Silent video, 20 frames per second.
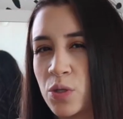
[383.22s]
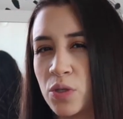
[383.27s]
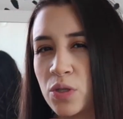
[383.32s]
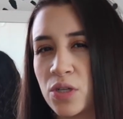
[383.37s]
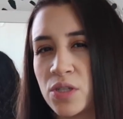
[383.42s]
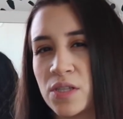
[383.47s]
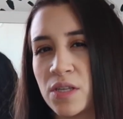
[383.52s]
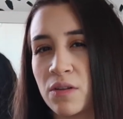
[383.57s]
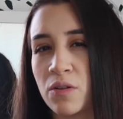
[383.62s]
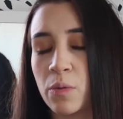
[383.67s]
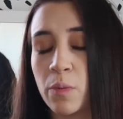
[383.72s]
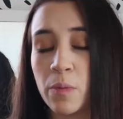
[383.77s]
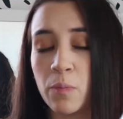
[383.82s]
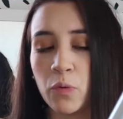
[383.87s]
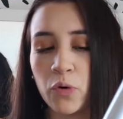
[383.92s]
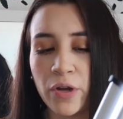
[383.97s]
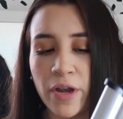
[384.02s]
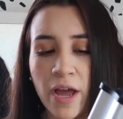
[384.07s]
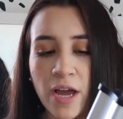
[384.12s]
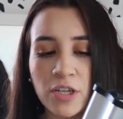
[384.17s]
So it looks a little bit
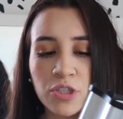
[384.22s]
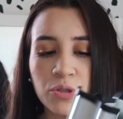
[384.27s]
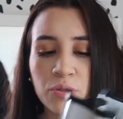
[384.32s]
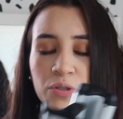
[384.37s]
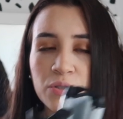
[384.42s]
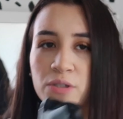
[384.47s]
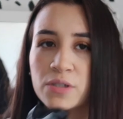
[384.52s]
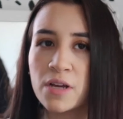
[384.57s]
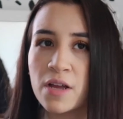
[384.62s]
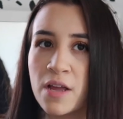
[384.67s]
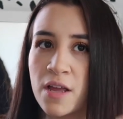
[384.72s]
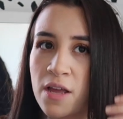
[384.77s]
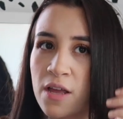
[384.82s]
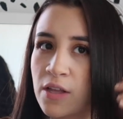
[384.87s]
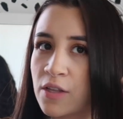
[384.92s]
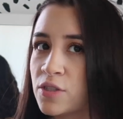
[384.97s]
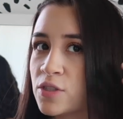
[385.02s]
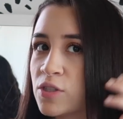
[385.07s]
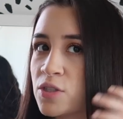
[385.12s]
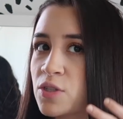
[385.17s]
more natural.
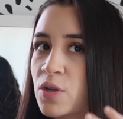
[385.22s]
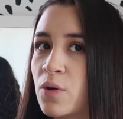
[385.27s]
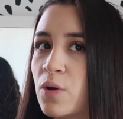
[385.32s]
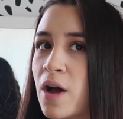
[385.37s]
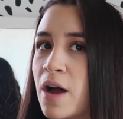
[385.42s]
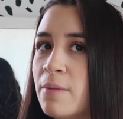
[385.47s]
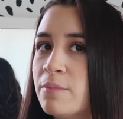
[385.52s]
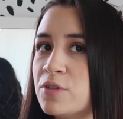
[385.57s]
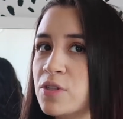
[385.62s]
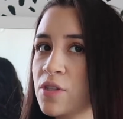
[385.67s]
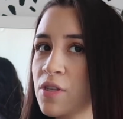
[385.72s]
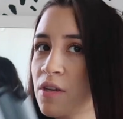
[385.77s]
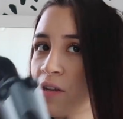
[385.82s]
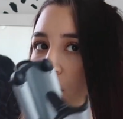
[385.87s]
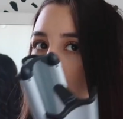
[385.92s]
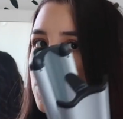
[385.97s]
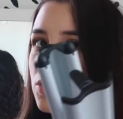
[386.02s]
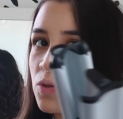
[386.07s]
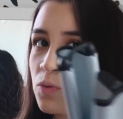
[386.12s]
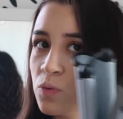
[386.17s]
So I'm just
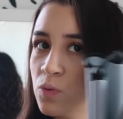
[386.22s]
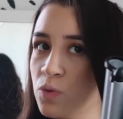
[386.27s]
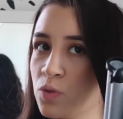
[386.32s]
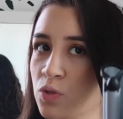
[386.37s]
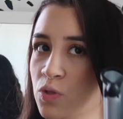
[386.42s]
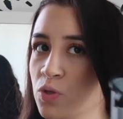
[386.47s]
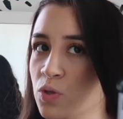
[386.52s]
gonna do